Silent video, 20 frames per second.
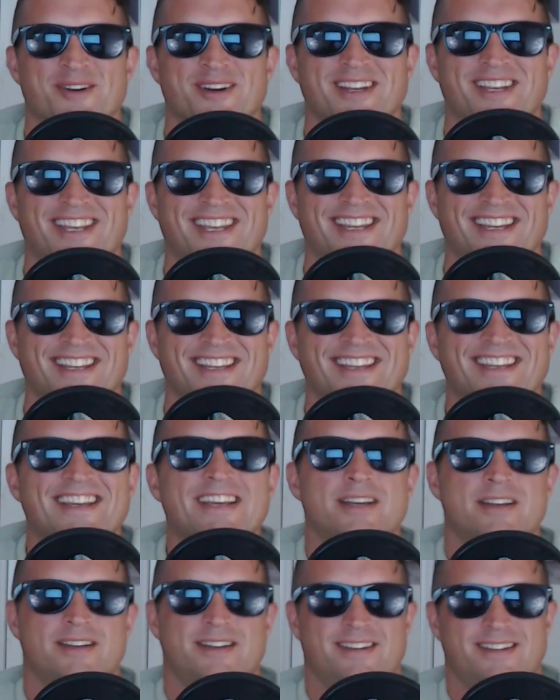again.
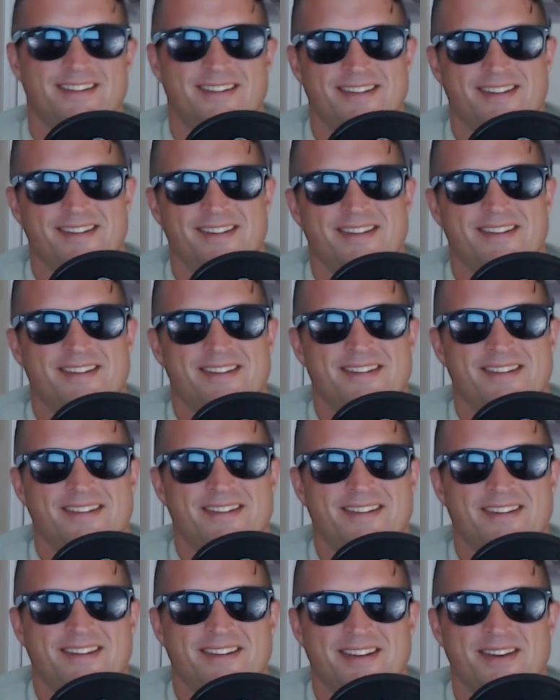
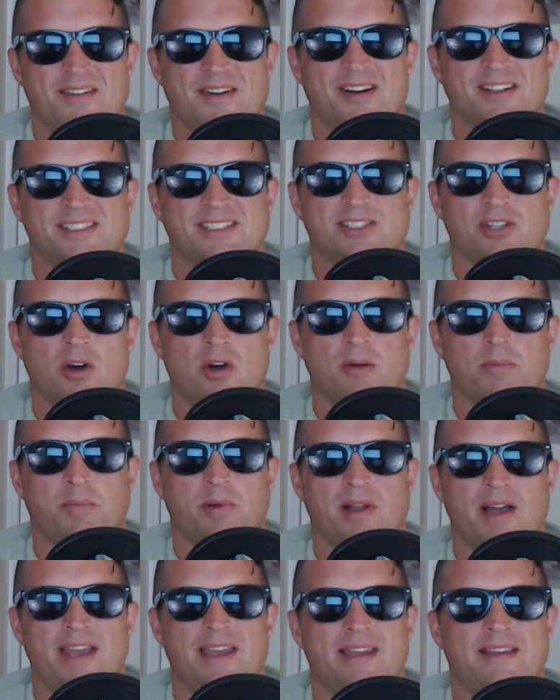Come on, song,
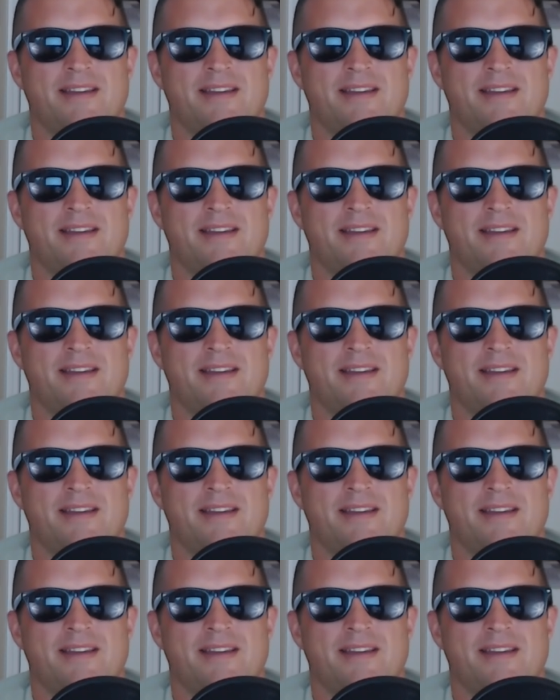play.